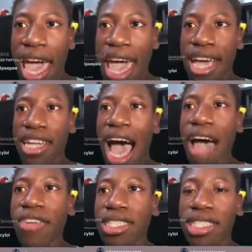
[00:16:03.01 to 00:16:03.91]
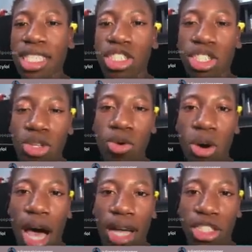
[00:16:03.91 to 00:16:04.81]
And obviously,
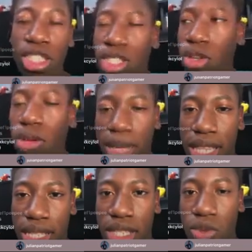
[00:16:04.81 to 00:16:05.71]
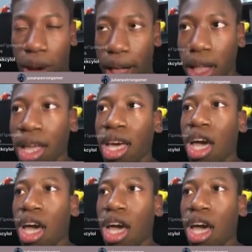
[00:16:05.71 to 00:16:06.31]
too, Chili told me this as well.